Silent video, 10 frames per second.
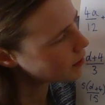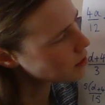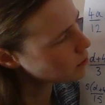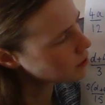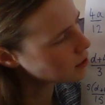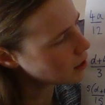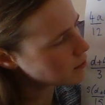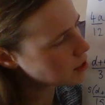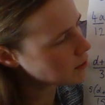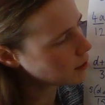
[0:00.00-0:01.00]
This one
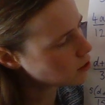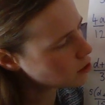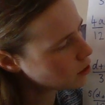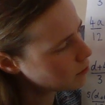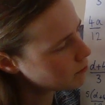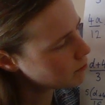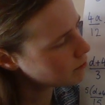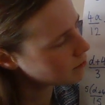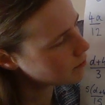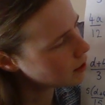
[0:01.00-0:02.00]
times this by 2.
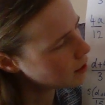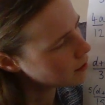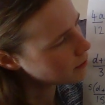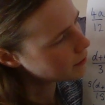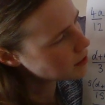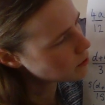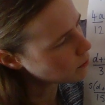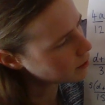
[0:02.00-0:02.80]
This